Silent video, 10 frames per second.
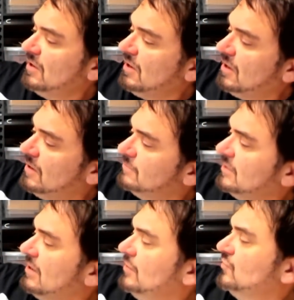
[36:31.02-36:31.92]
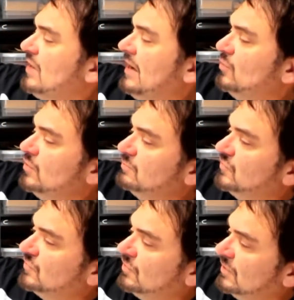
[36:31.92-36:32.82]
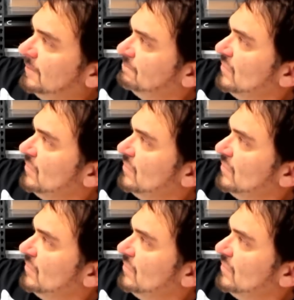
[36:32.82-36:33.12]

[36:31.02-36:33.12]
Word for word: um, now here's Iowa and Missouri.